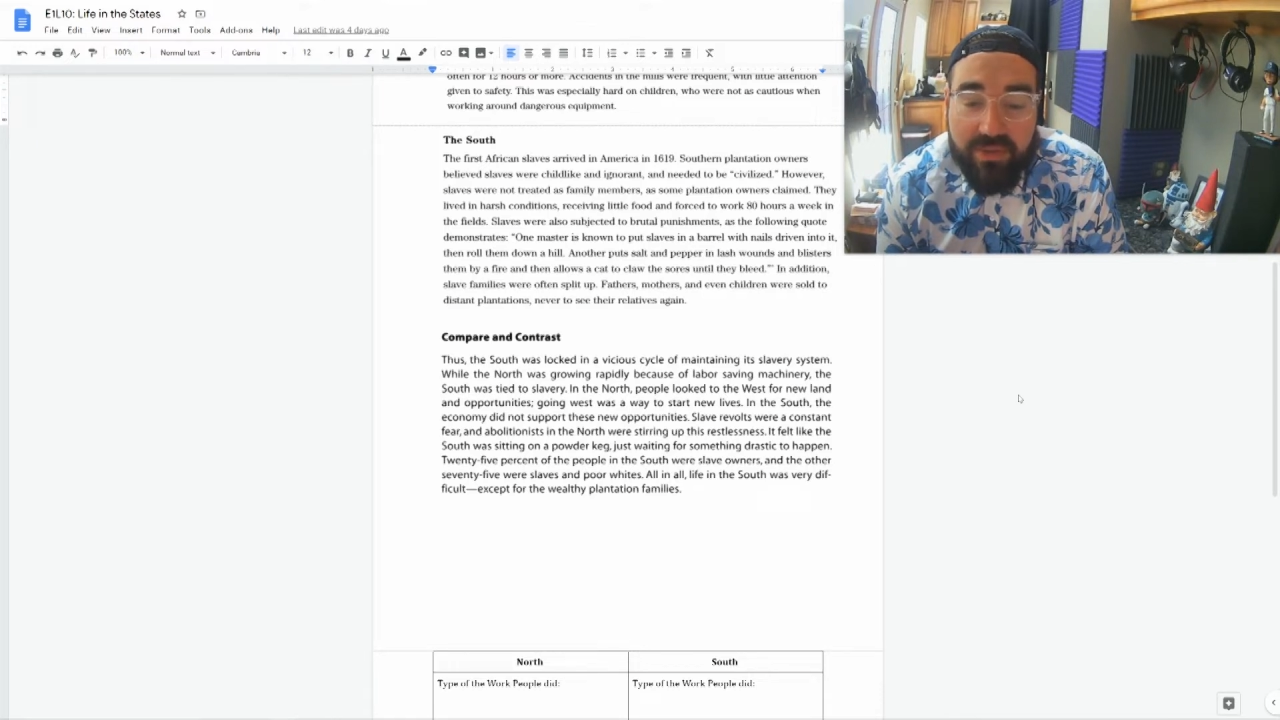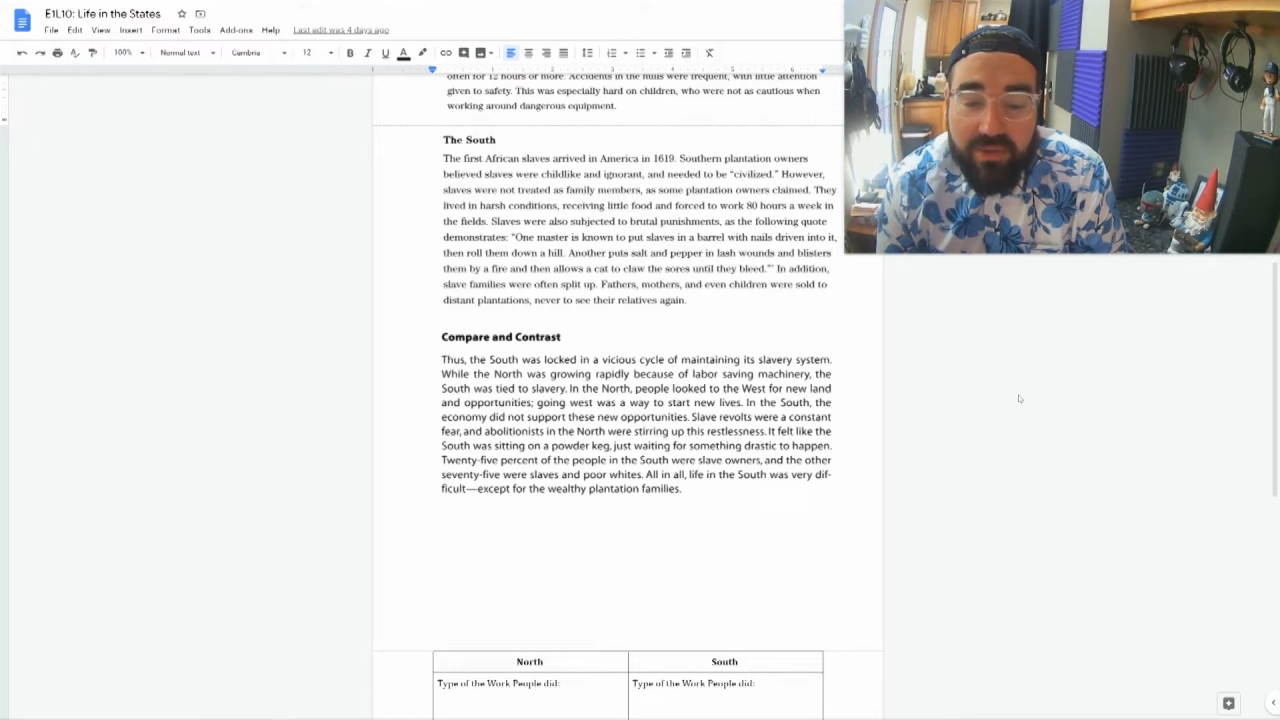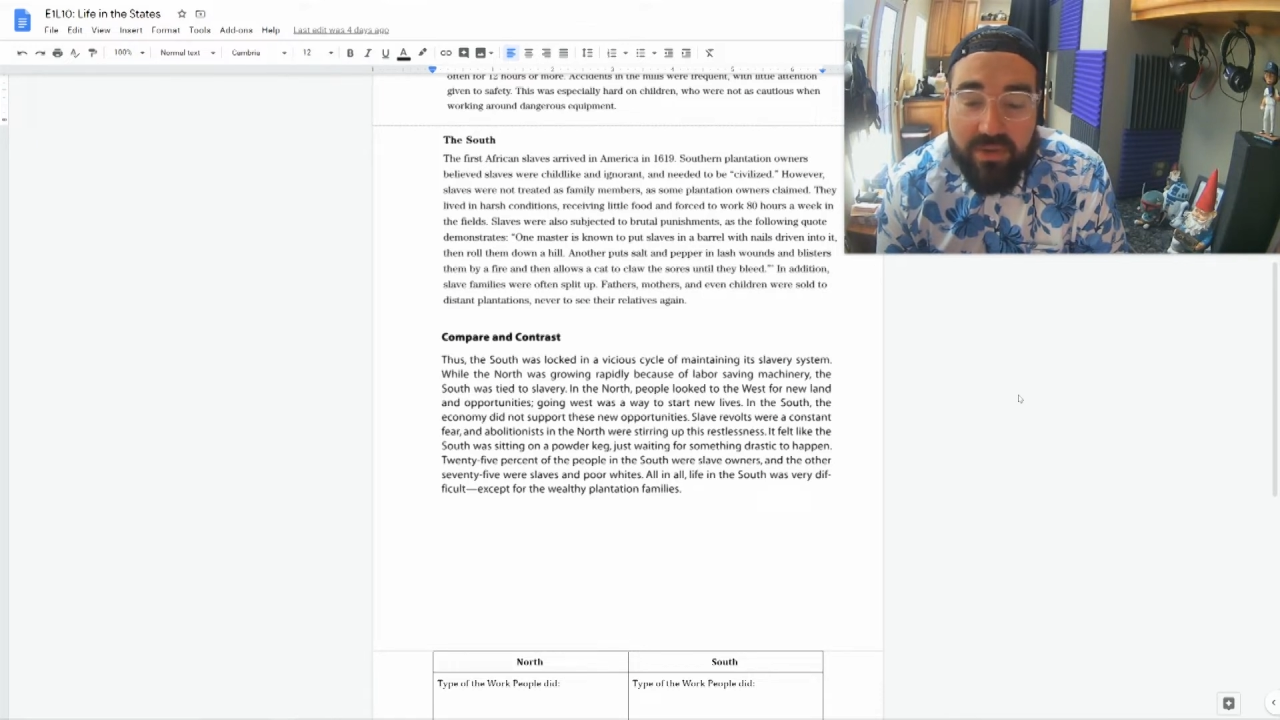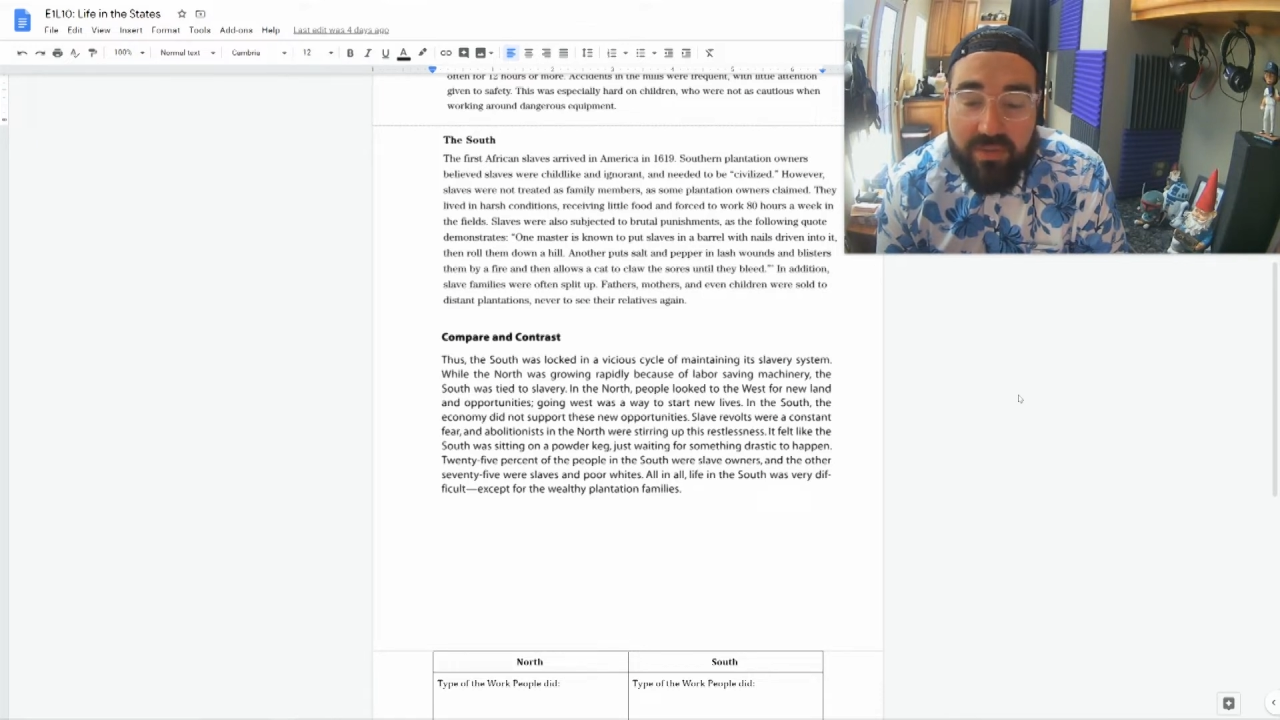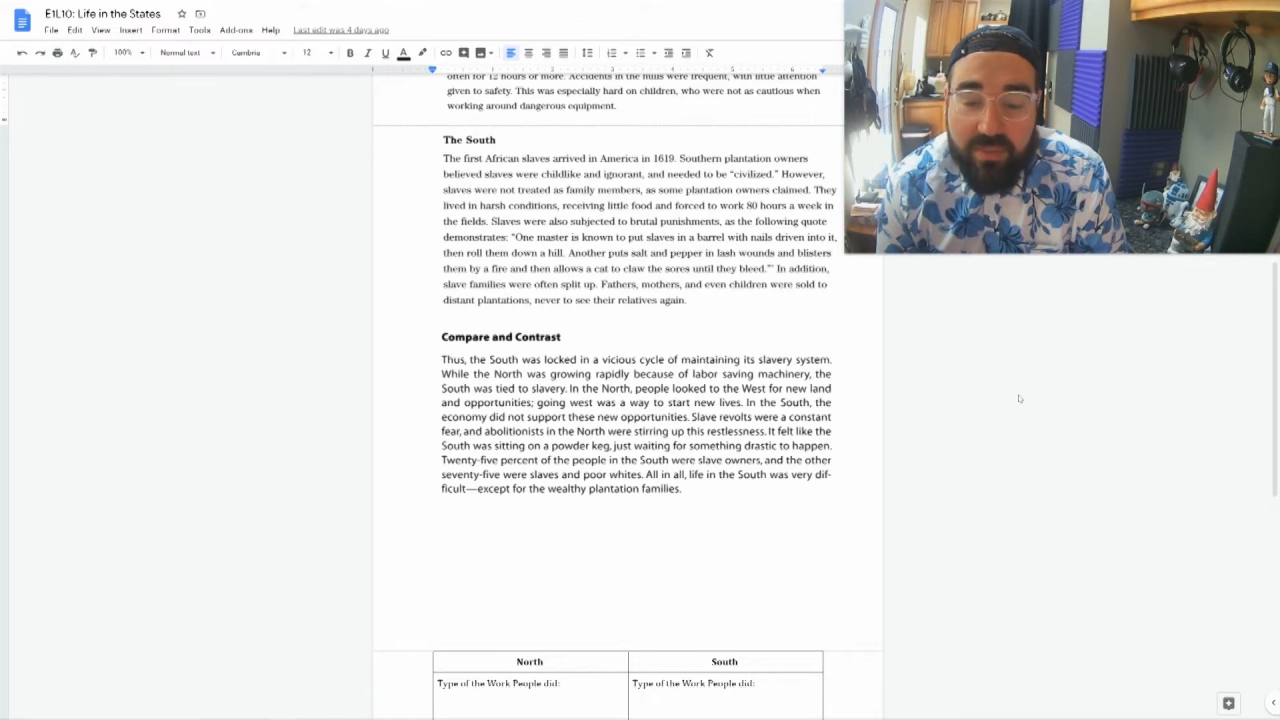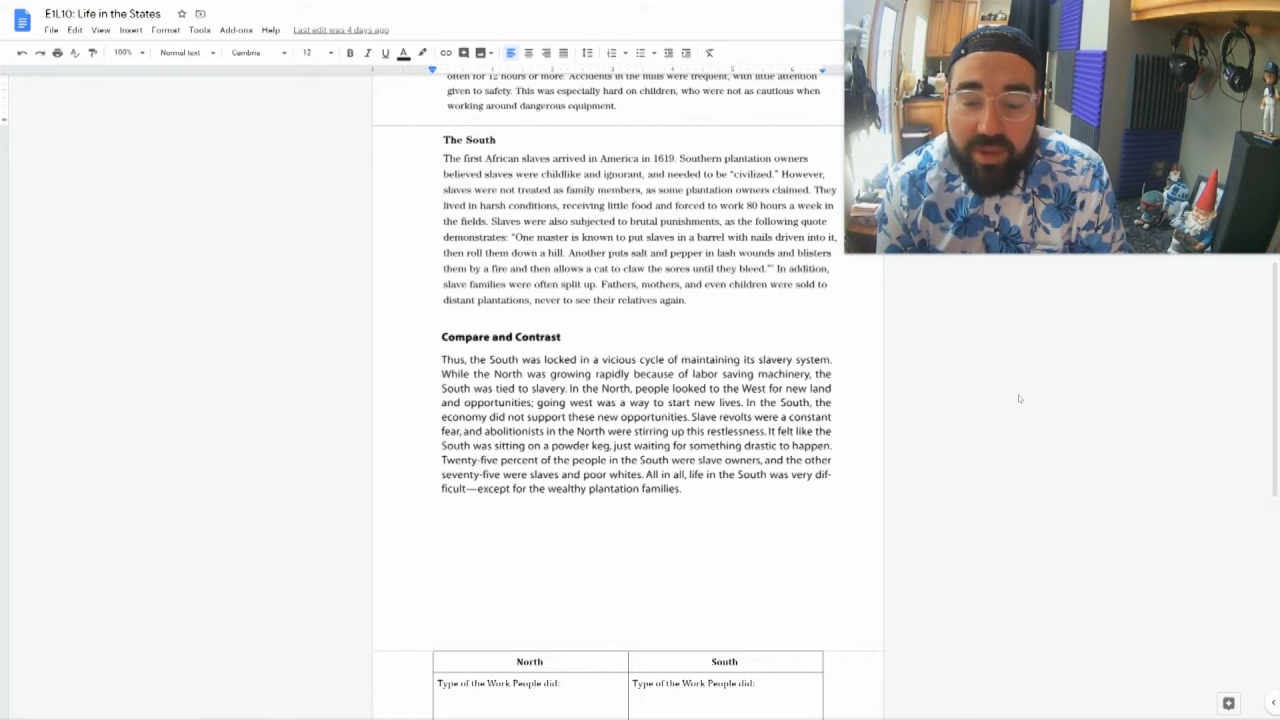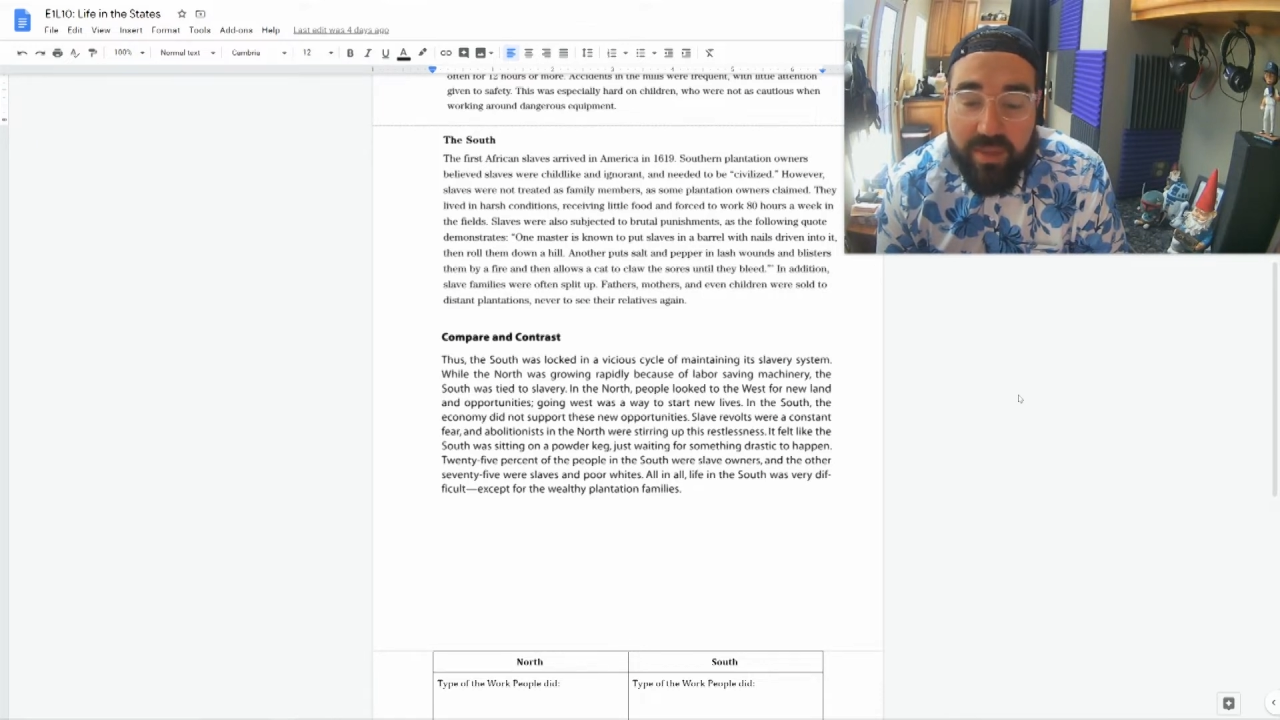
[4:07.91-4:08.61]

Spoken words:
salt and